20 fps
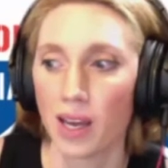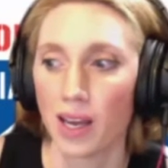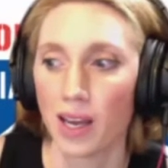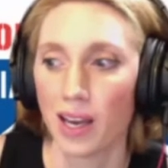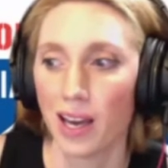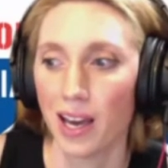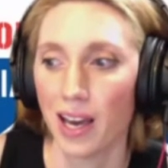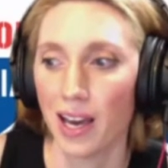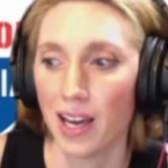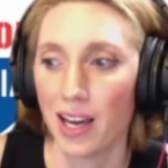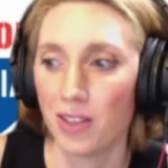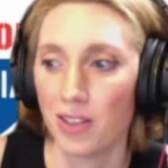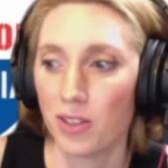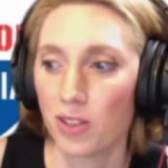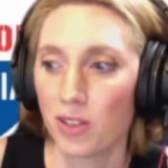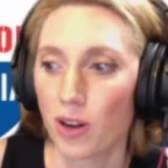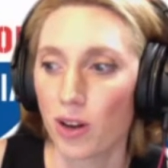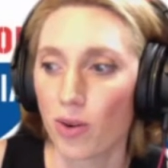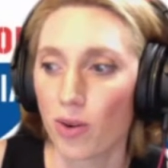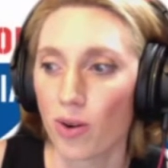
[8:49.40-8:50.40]
And
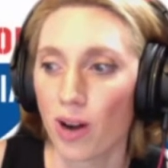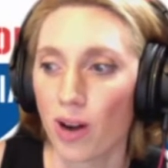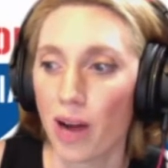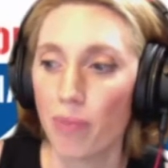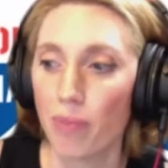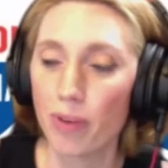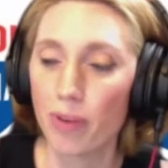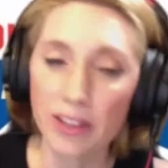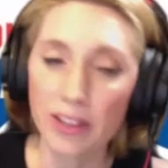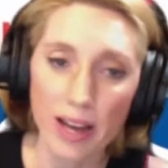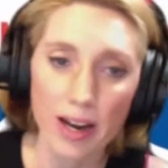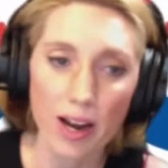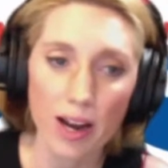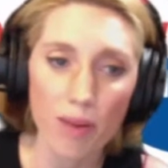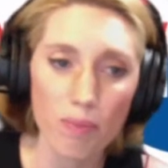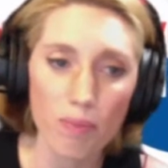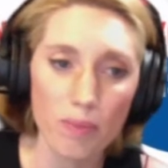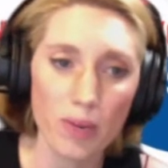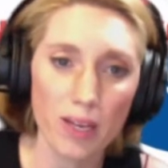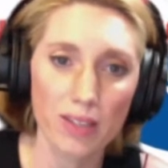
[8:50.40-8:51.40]
so I bring that
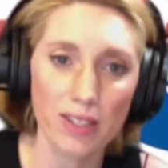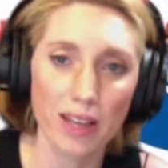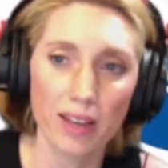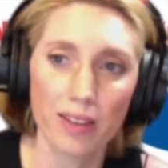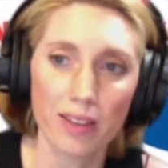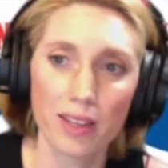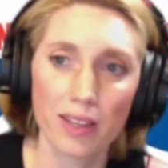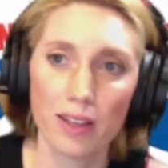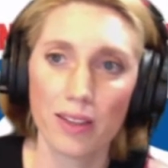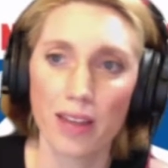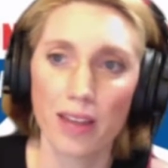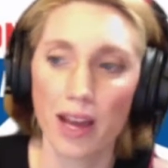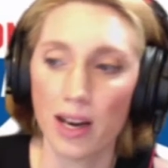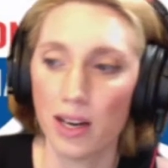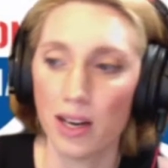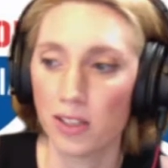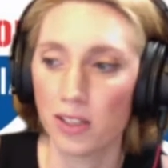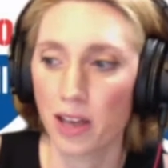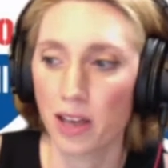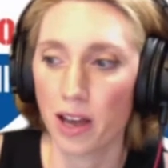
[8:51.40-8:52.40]
up because I think that
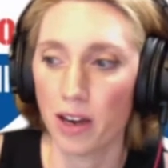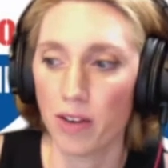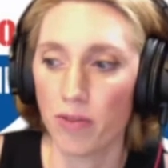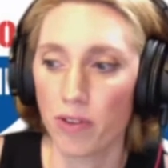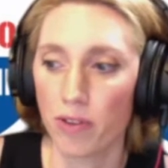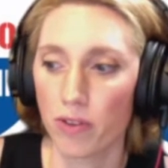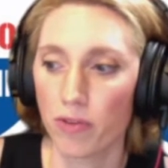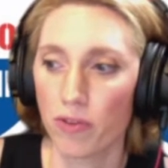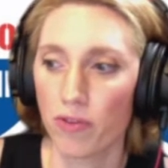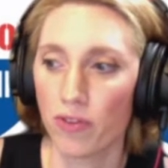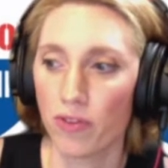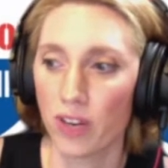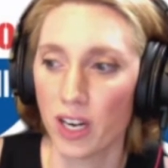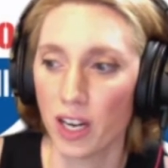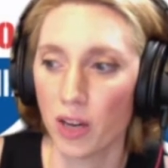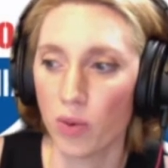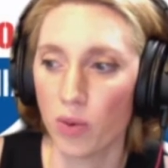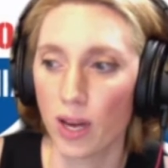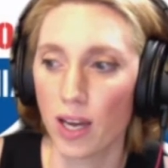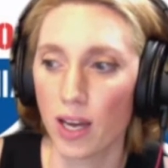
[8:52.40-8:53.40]
is kind of a
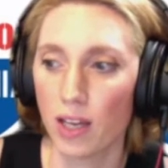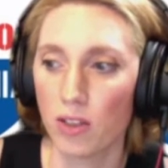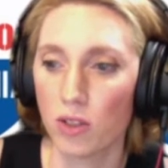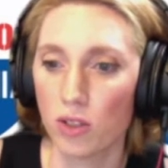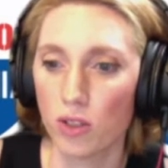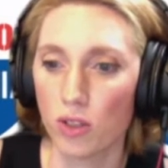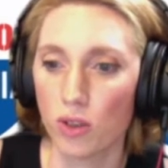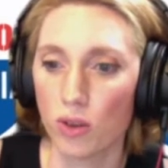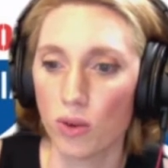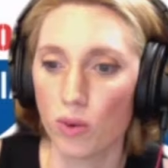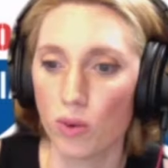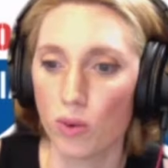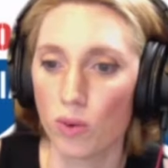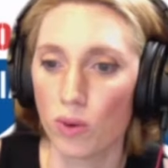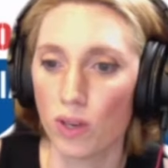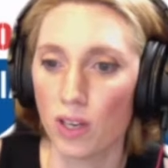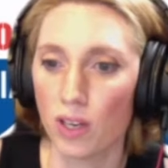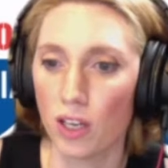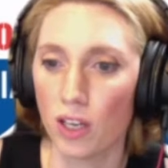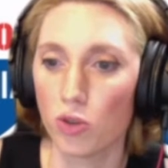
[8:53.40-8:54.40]
fitting way to
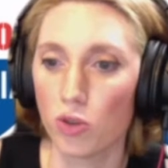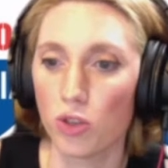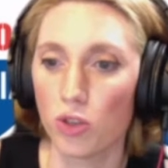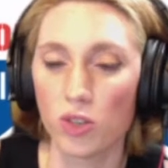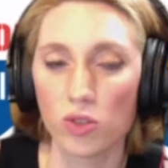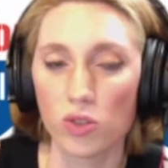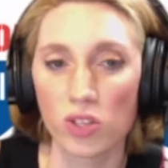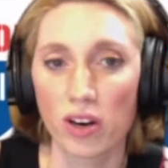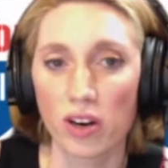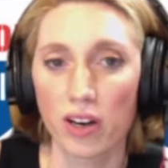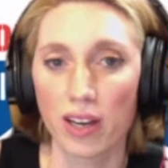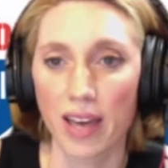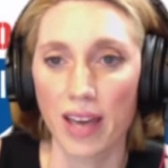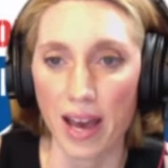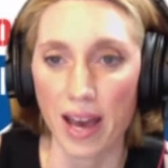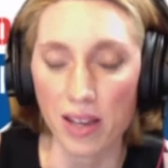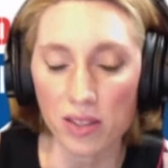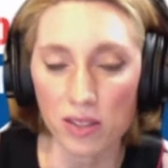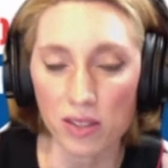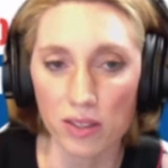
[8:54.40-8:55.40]
introduce our
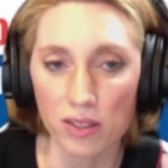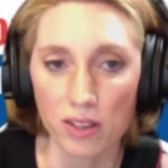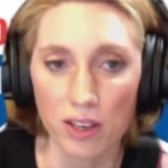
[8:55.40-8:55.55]
guest.